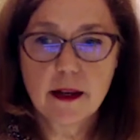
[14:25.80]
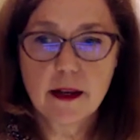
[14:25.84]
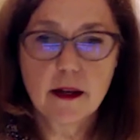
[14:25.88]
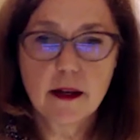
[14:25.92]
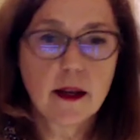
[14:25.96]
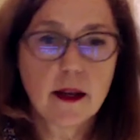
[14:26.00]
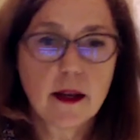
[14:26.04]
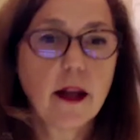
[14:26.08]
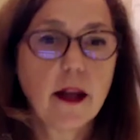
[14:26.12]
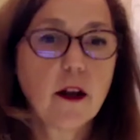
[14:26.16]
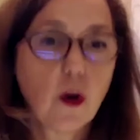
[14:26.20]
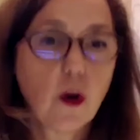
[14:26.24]

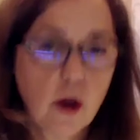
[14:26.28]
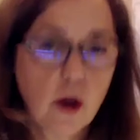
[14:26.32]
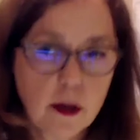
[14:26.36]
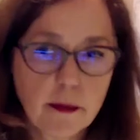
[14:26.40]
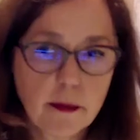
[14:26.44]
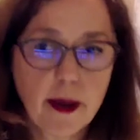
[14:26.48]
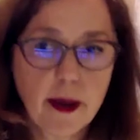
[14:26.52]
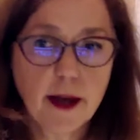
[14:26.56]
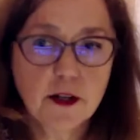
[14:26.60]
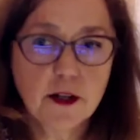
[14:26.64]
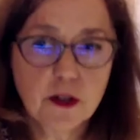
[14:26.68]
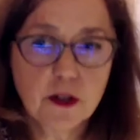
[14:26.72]
and going
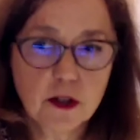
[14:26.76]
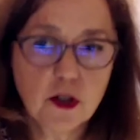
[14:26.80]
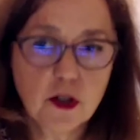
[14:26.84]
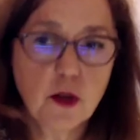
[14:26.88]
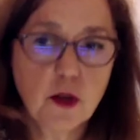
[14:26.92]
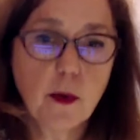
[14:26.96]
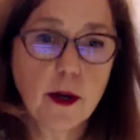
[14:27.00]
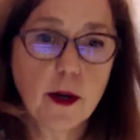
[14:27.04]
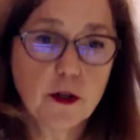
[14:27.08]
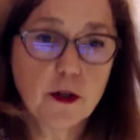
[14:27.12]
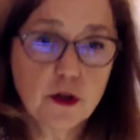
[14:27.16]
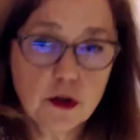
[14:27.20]
back to the do you
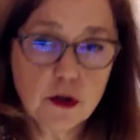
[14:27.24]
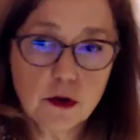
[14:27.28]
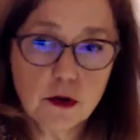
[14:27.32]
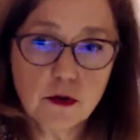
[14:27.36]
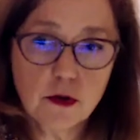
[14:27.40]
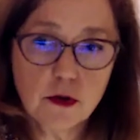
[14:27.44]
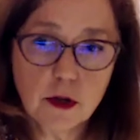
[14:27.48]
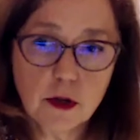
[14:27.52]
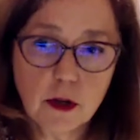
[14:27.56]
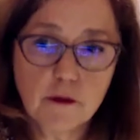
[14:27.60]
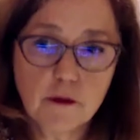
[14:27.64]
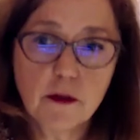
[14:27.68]
want two,
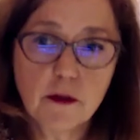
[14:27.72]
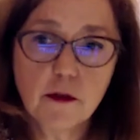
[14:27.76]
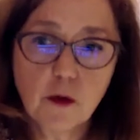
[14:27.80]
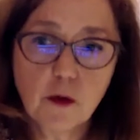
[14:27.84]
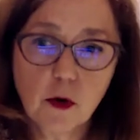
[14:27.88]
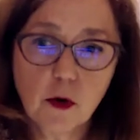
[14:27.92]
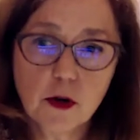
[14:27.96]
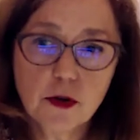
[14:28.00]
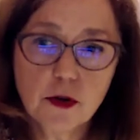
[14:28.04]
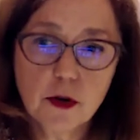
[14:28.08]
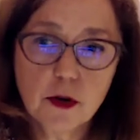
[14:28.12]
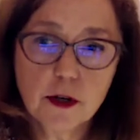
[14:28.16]
you have the
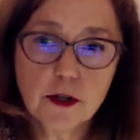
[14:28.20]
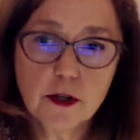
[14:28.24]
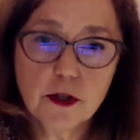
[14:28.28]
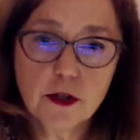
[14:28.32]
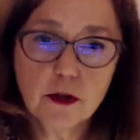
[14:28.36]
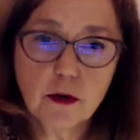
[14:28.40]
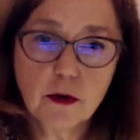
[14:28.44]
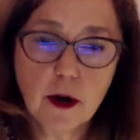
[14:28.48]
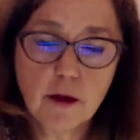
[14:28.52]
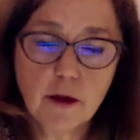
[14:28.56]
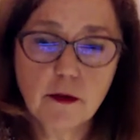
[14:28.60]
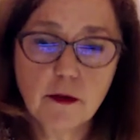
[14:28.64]
four trucks
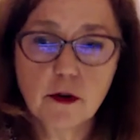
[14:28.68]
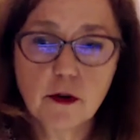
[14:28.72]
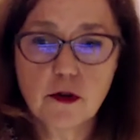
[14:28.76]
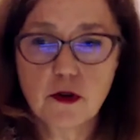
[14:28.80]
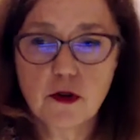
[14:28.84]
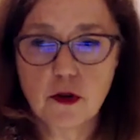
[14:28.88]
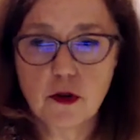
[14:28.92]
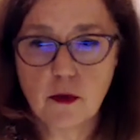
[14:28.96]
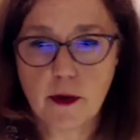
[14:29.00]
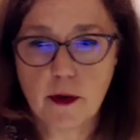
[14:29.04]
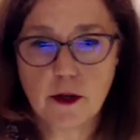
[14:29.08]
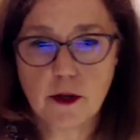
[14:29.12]
you offer, do
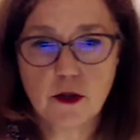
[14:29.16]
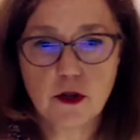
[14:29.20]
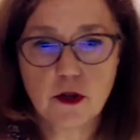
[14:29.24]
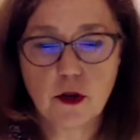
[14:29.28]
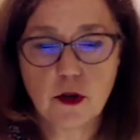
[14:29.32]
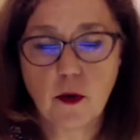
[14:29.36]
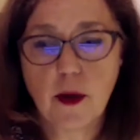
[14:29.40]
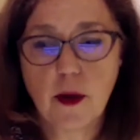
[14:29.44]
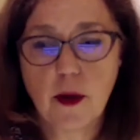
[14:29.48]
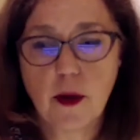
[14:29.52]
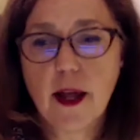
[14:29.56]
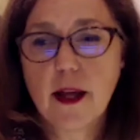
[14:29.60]
you want two?